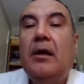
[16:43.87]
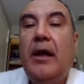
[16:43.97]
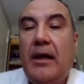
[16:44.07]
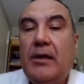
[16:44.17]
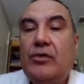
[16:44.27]

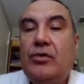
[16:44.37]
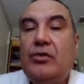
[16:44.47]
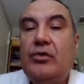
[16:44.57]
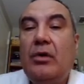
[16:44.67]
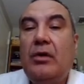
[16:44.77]
NXU is
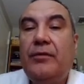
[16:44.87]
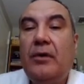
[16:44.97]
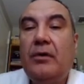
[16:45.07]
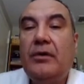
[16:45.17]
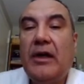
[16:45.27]

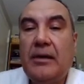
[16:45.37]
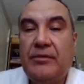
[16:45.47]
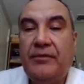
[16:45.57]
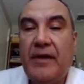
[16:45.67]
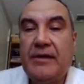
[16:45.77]
34 times
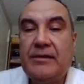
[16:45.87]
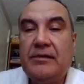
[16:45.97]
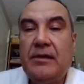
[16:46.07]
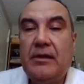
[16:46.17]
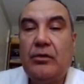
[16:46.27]
faster
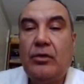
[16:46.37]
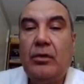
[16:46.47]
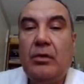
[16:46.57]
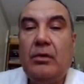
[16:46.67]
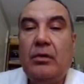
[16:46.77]
than a core.